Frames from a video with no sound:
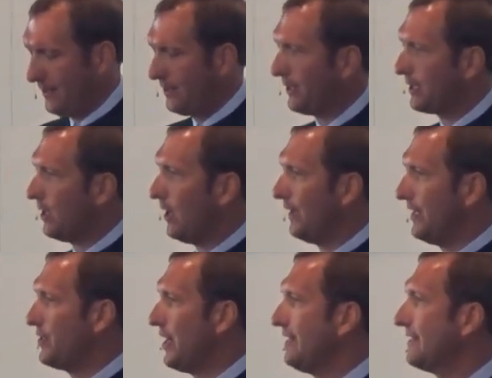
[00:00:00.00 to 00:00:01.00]
You recall
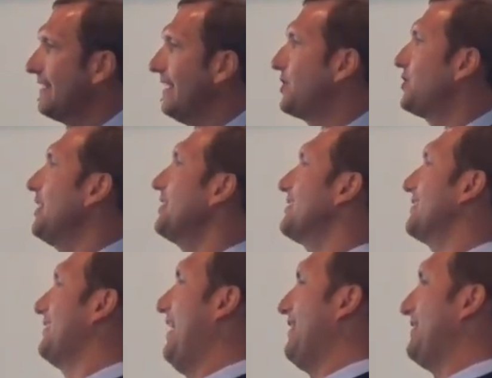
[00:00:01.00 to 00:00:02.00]
that Jesus has just
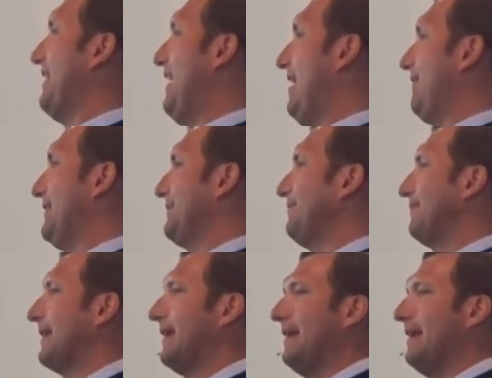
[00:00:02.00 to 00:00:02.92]
ascended to heaven,